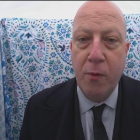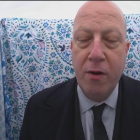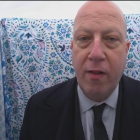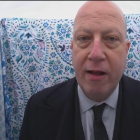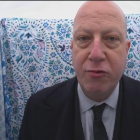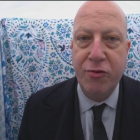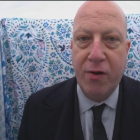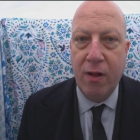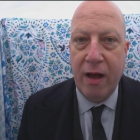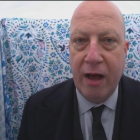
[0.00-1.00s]
born in Alachua
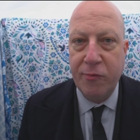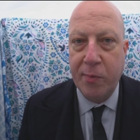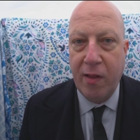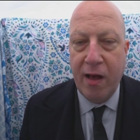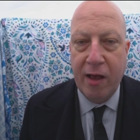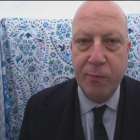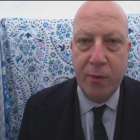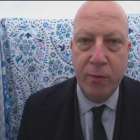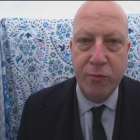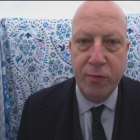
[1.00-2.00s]
General
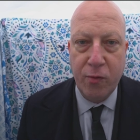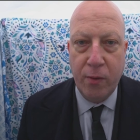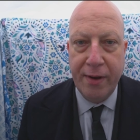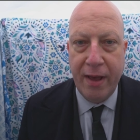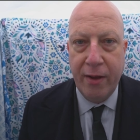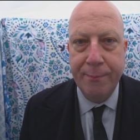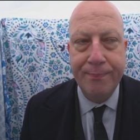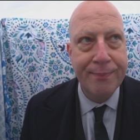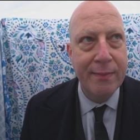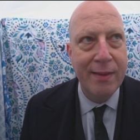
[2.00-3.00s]
Hospital which was torn down,
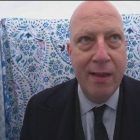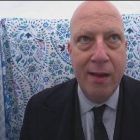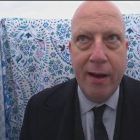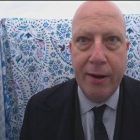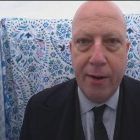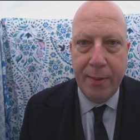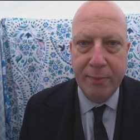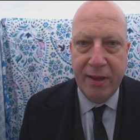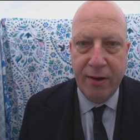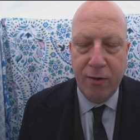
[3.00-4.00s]
I don't know, maybe
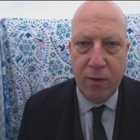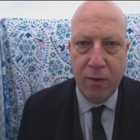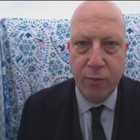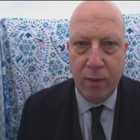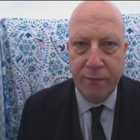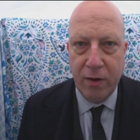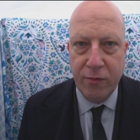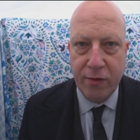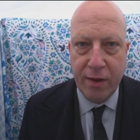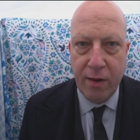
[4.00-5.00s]
10 or 12
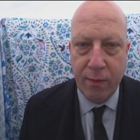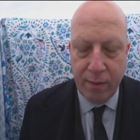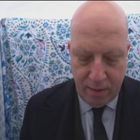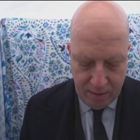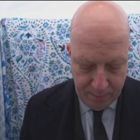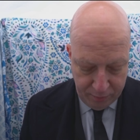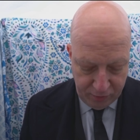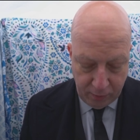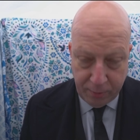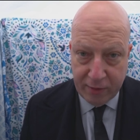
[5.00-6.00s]
years ago.
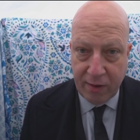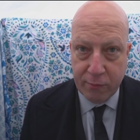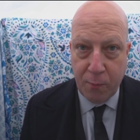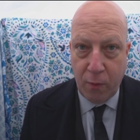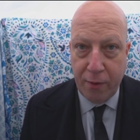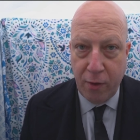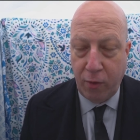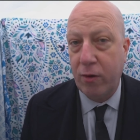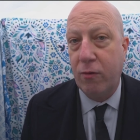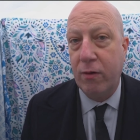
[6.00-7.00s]
So the place I was born no
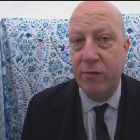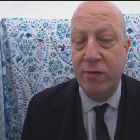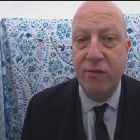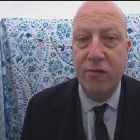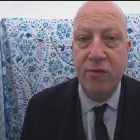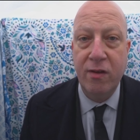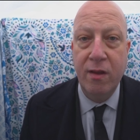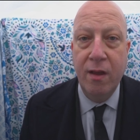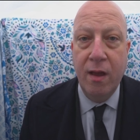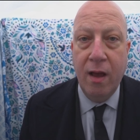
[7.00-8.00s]
longer exists.
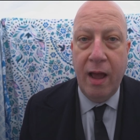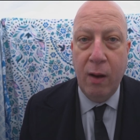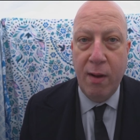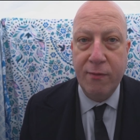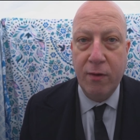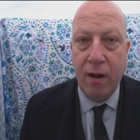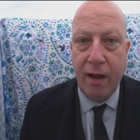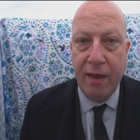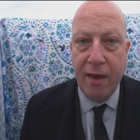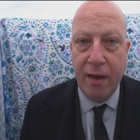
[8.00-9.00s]
However,
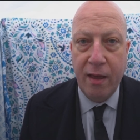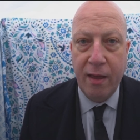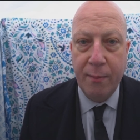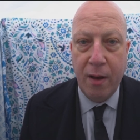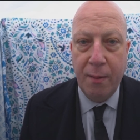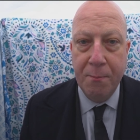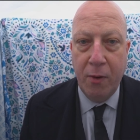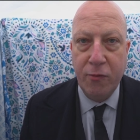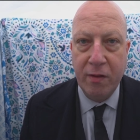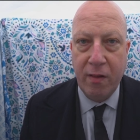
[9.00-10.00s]
I am a
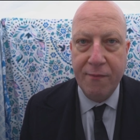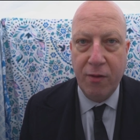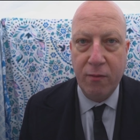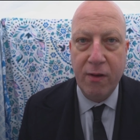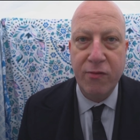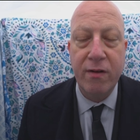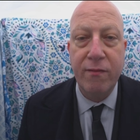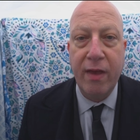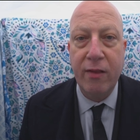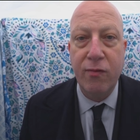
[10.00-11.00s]
mostly lifelong resident
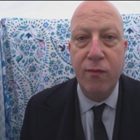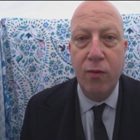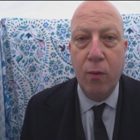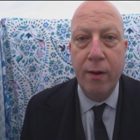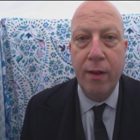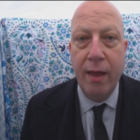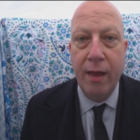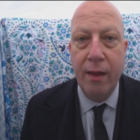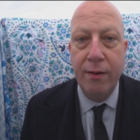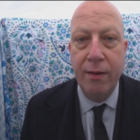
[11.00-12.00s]
of Gainesville, Florida,
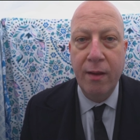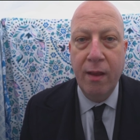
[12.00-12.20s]
and